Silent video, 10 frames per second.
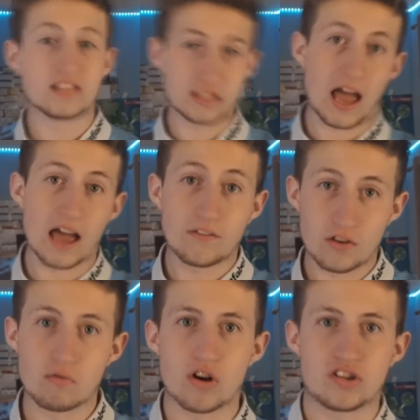And Sky, if
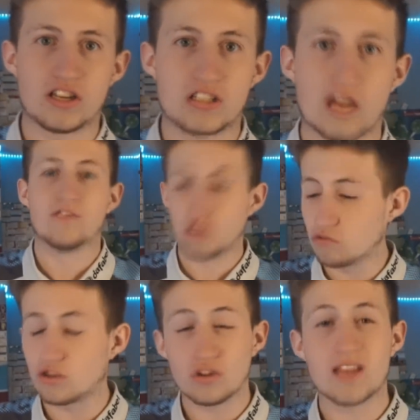you're watching this, if you
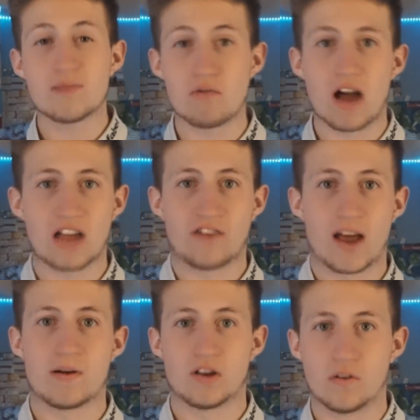delete my Wi-Fi
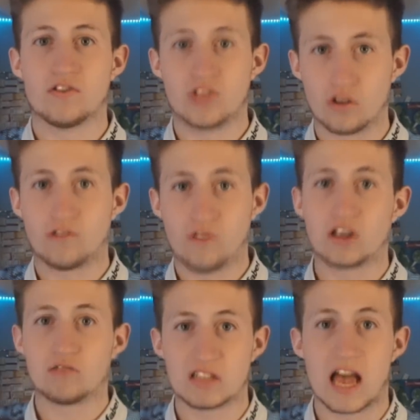by another two fucking